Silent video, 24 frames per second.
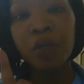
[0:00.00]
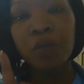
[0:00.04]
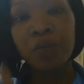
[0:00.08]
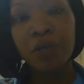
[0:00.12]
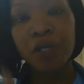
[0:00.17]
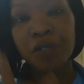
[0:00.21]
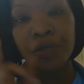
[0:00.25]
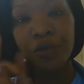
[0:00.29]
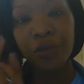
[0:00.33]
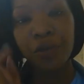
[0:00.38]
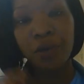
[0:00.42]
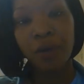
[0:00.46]

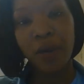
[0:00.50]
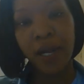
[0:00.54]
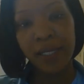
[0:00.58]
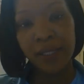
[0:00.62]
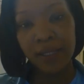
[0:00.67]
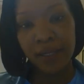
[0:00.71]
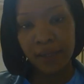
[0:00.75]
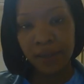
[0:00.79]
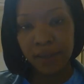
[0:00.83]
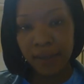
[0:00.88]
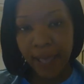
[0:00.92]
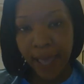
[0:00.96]
Missile
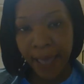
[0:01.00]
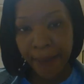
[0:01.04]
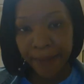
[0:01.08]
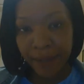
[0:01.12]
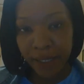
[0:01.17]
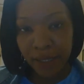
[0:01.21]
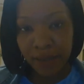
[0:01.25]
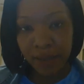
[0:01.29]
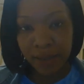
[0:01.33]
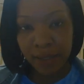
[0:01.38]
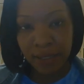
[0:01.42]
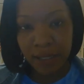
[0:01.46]
Crisis
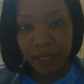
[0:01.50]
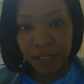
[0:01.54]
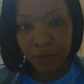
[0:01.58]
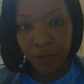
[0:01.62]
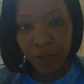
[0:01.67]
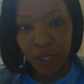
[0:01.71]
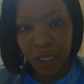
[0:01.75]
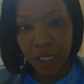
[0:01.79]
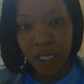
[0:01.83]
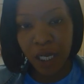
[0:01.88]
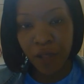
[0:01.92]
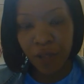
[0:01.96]
happens, and this
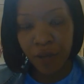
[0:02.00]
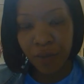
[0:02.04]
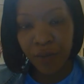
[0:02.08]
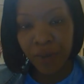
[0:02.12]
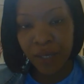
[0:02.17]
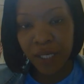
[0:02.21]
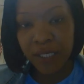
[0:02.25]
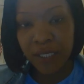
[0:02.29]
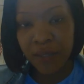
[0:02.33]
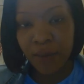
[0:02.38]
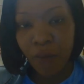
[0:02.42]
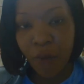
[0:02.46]
was another
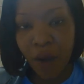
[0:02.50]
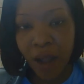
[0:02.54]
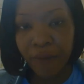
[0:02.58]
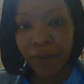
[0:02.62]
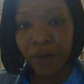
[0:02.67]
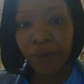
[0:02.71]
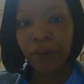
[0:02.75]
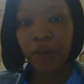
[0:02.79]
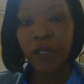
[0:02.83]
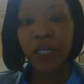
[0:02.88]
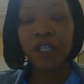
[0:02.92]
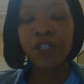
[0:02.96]
reason why we
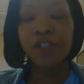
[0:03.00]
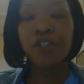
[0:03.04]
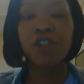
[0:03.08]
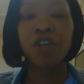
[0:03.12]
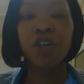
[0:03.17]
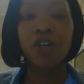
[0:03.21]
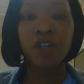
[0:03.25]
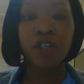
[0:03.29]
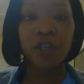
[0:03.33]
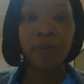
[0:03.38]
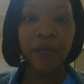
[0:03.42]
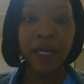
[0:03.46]
were
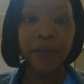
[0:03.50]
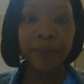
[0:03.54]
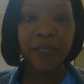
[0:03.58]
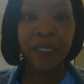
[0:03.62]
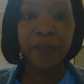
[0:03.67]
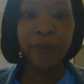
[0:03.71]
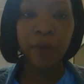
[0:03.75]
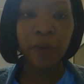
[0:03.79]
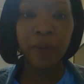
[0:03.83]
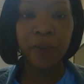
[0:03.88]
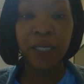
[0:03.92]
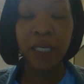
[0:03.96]
concerned about
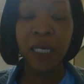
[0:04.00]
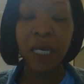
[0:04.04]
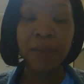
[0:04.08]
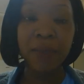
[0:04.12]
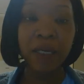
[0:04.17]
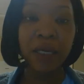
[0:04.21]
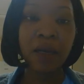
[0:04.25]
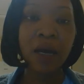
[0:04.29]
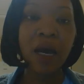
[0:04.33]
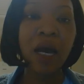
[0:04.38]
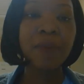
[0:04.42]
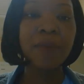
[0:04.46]
people becoming
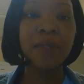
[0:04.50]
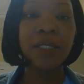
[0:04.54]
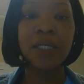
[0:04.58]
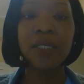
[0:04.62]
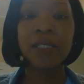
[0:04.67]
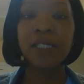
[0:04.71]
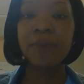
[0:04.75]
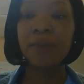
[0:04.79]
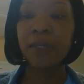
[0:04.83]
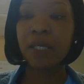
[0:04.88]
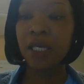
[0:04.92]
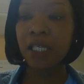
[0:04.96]

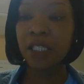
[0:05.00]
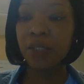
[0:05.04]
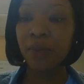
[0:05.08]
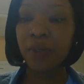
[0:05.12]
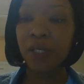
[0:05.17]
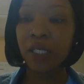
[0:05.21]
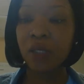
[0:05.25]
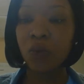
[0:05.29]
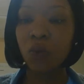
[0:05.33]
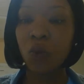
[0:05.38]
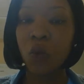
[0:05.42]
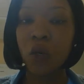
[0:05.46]
communists, because we
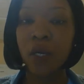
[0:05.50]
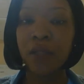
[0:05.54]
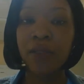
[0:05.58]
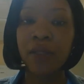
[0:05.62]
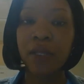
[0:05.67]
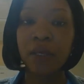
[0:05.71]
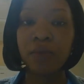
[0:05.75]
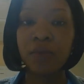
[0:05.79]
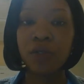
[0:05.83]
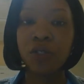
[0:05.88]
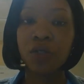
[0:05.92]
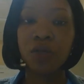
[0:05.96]
didn't want
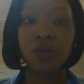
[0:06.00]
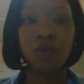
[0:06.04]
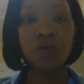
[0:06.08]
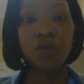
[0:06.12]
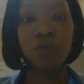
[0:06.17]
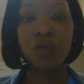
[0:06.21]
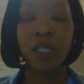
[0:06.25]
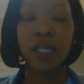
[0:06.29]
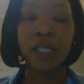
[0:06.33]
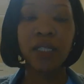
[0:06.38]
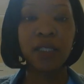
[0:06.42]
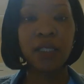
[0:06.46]
them to
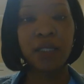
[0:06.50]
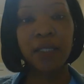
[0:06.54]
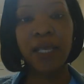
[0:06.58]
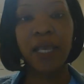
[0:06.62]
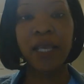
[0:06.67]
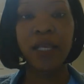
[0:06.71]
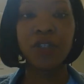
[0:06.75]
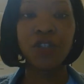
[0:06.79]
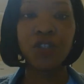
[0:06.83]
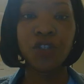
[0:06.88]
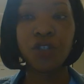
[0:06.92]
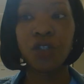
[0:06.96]
think that
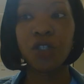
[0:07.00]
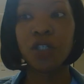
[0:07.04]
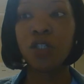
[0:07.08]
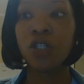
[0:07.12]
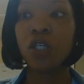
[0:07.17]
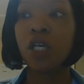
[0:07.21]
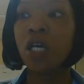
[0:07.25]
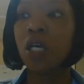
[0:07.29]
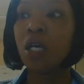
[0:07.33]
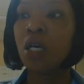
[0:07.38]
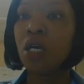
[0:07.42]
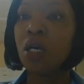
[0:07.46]
they should
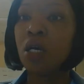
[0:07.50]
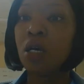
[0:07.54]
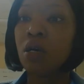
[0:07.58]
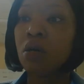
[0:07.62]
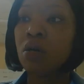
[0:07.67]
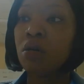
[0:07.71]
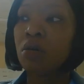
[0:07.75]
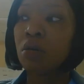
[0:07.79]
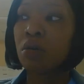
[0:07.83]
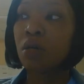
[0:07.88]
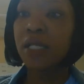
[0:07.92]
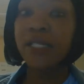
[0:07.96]

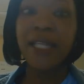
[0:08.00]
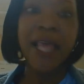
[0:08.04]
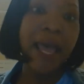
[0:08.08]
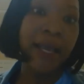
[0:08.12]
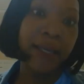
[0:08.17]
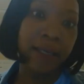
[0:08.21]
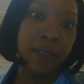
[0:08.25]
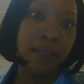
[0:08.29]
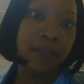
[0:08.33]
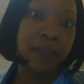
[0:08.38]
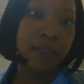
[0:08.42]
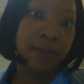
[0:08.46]
attack
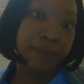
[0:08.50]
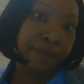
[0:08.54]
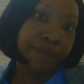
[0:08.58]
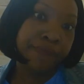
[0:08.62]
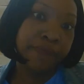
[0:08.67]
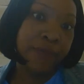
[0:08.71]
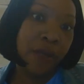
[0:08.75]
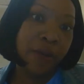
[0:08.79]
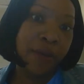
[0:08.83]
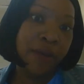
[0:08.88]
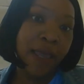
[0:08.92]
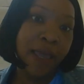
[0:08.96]
us.
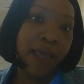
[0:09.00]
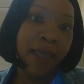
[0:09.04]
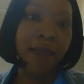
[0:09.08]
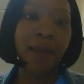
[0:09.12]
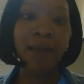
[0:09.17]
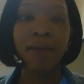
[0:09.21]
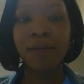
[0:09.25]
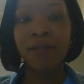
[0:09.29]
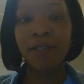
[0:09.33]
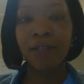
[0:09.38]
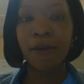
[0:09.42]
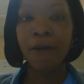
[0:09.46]

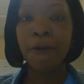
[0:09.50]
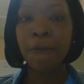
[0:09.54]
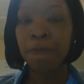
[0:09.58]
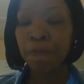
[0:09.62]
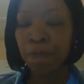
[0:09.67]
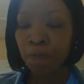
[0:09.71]
Okay, so